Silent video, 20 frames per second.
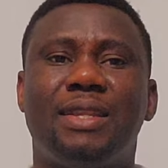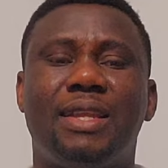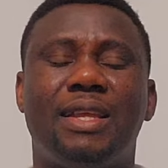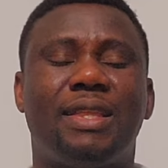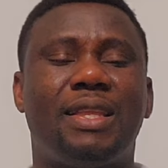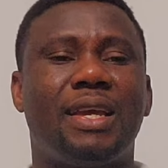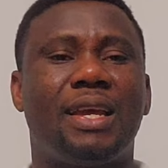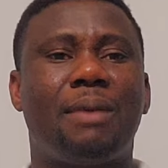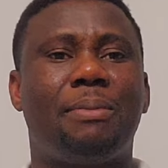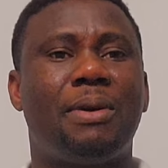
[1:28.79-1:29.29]

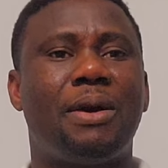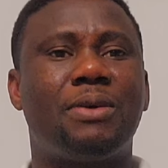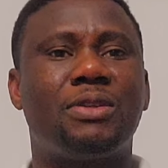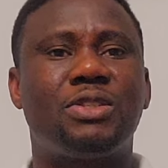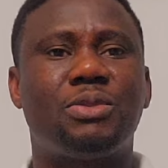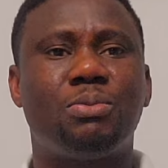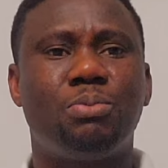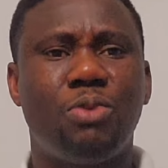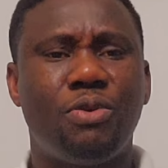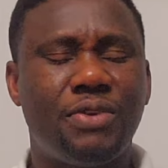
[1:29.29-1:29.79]
they think
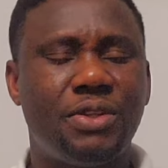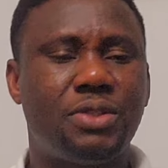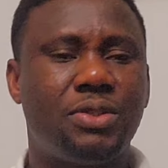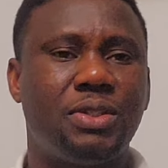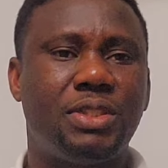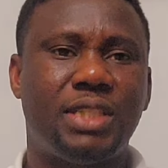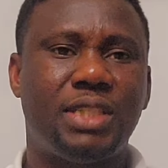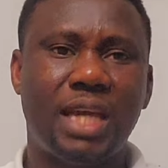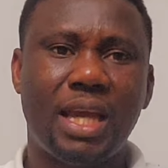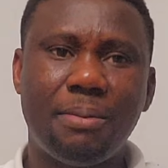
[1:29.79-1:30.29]
about moving
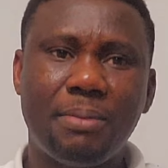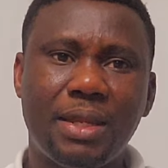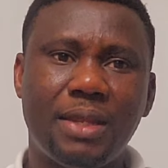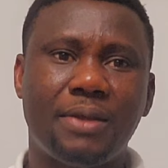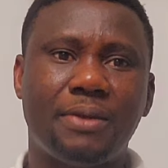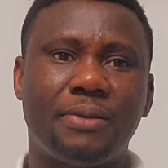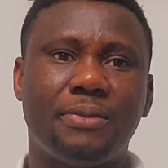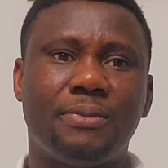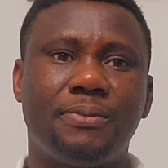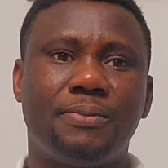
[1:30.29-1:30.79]
to
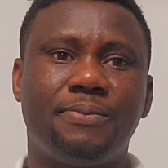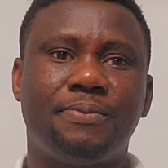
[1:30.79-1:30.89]
Germany.